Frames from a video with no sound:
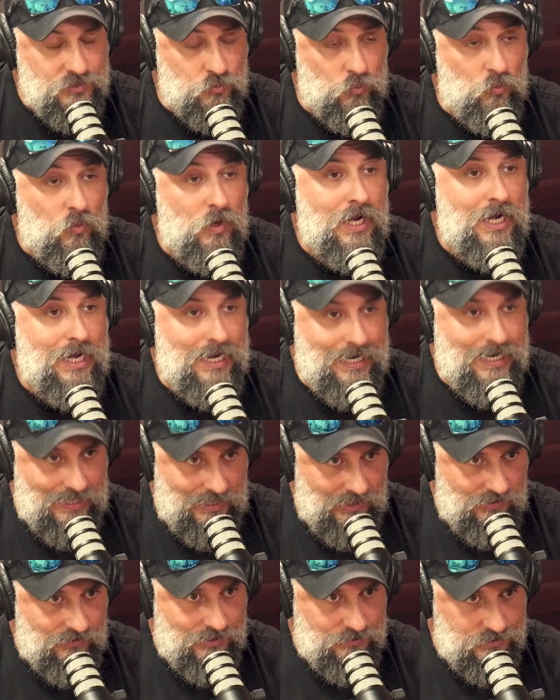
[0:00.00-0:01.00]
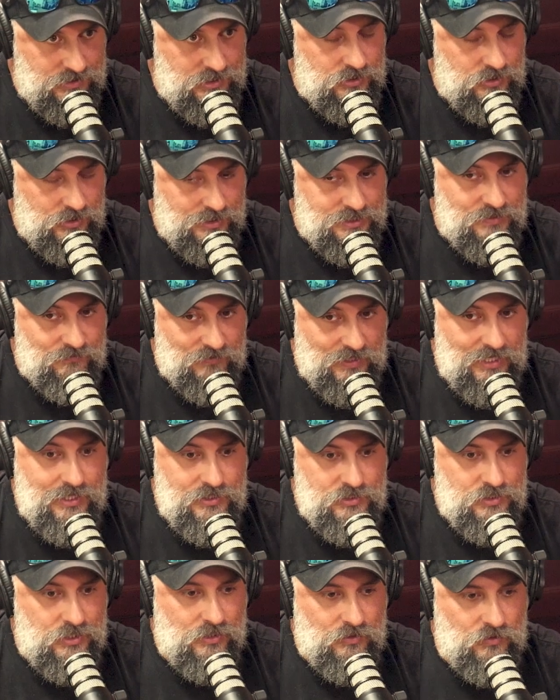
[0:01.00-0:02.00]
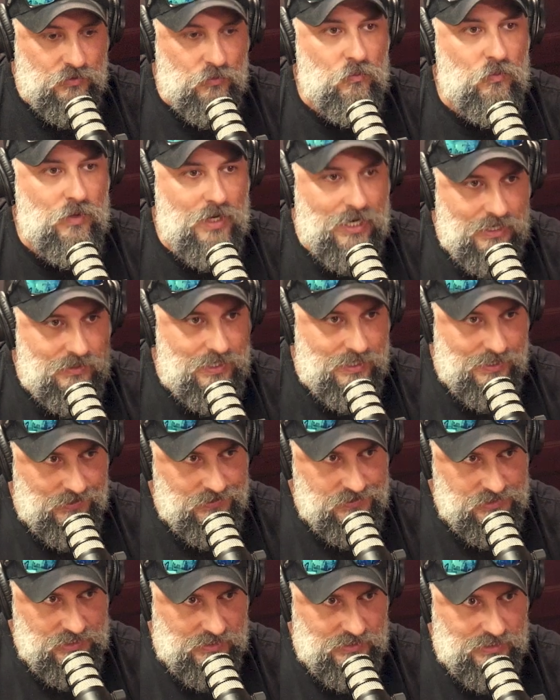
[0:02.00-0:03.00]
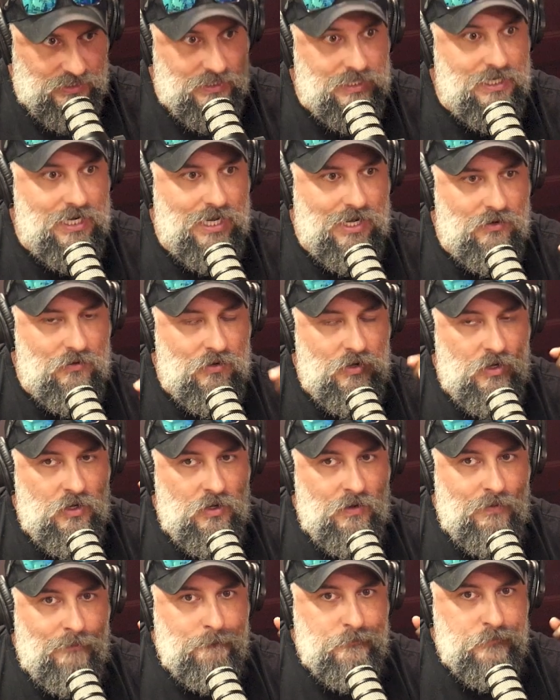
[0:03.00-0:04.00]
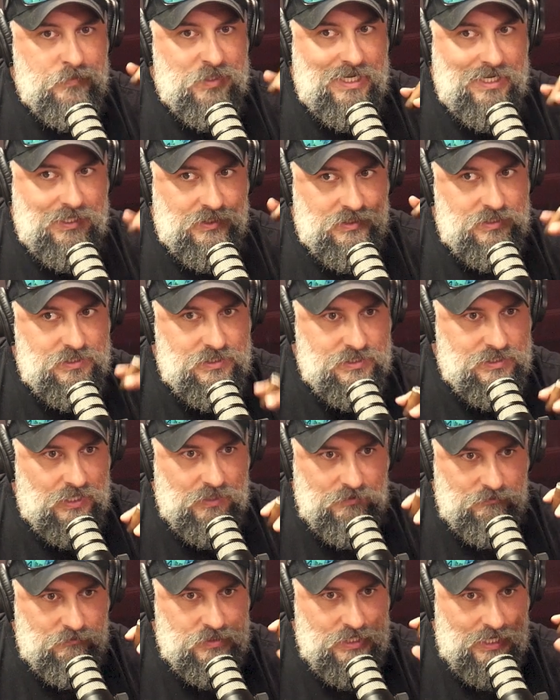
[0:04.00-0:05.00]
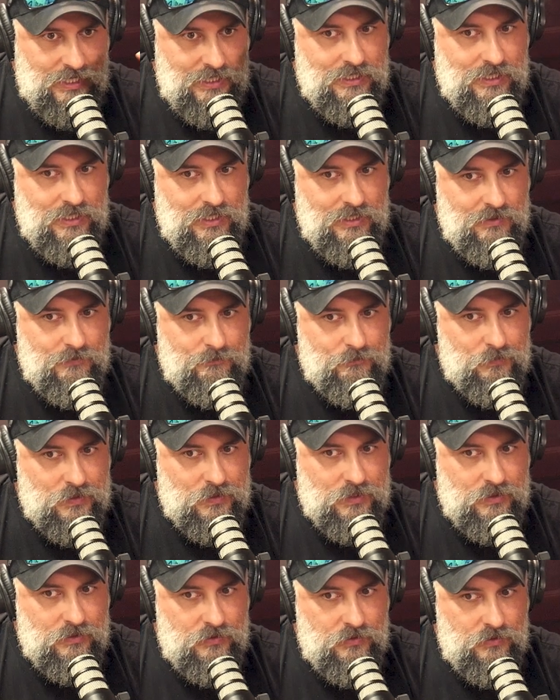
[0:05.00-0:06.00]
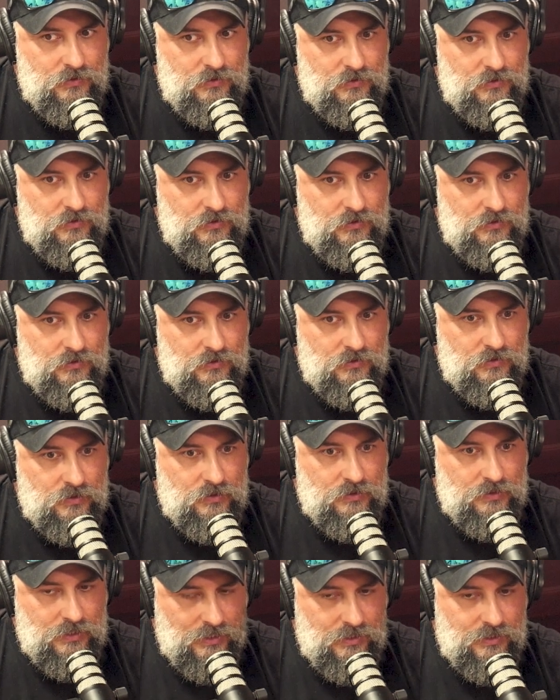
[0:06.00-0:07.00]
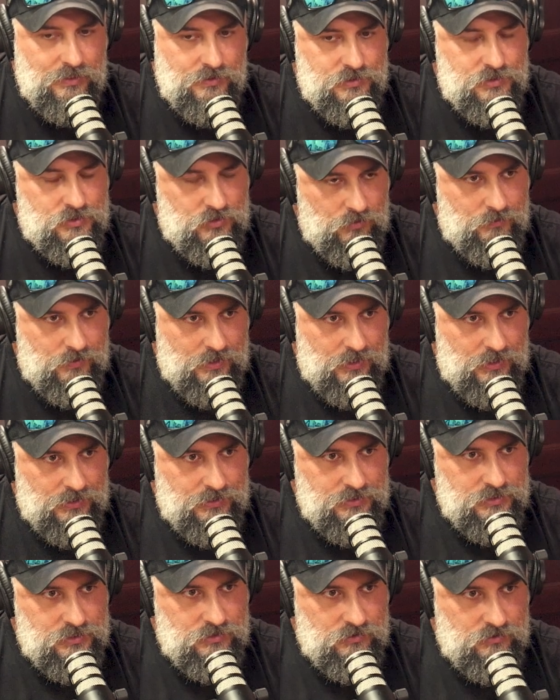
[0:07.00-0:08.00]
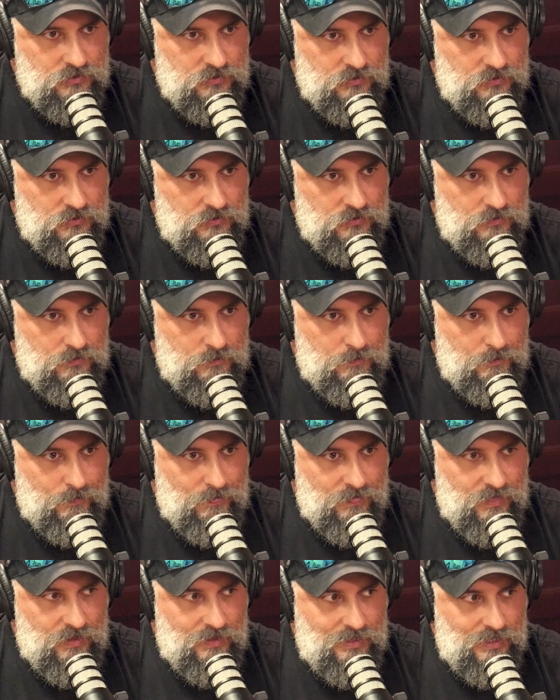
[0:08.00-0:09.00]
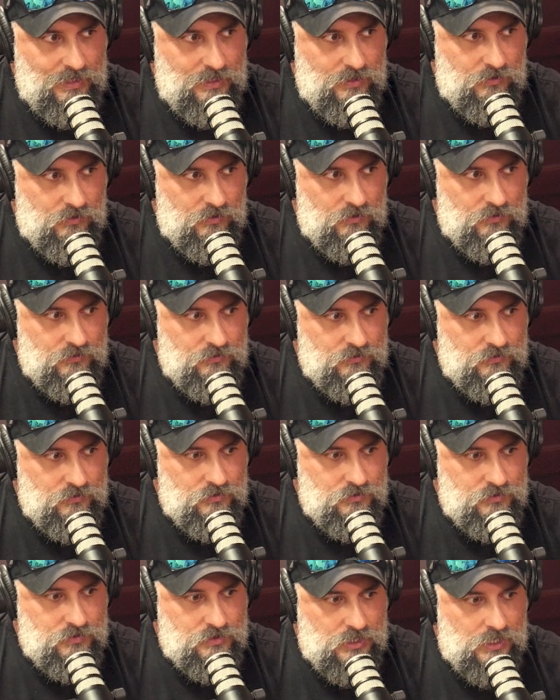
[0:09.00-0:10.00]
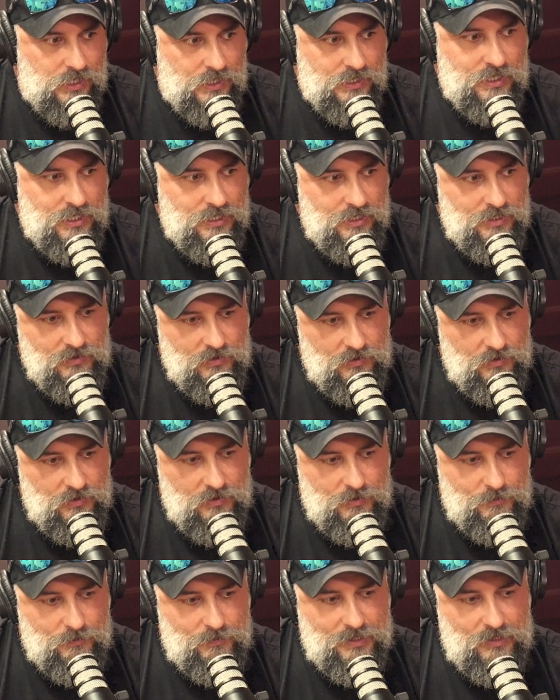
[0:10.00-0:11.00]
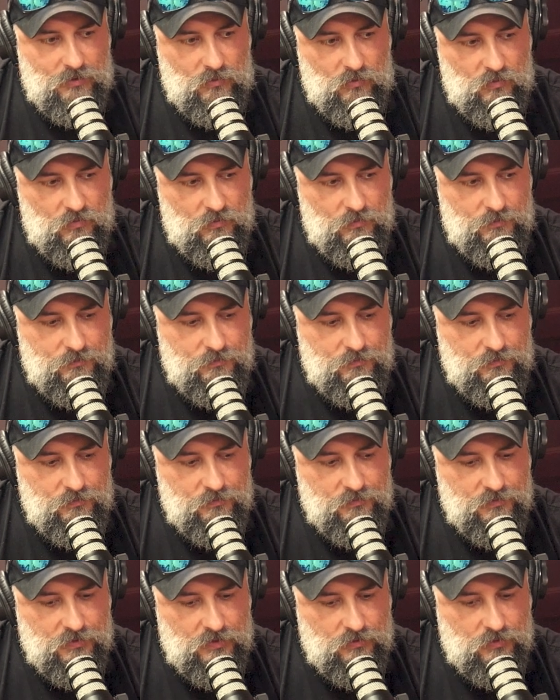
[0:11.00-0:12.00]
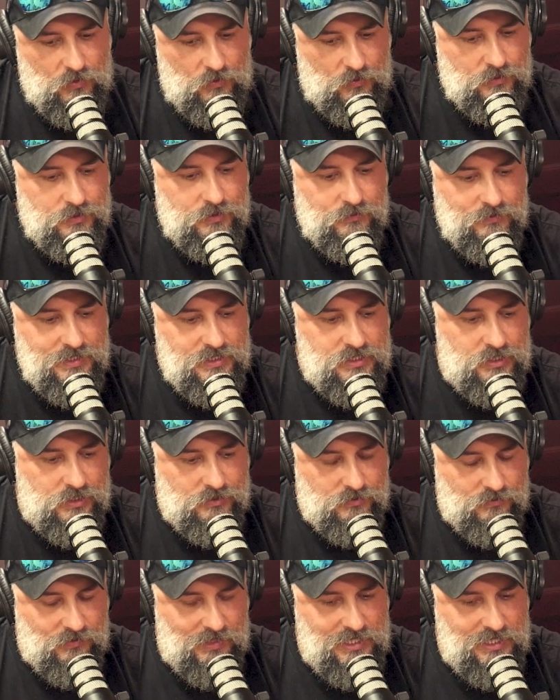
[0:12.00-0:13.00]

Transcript: That's why. That was the justification on the why they got sent in. Now, instead of getting on a soapbox and talking about the only reason that the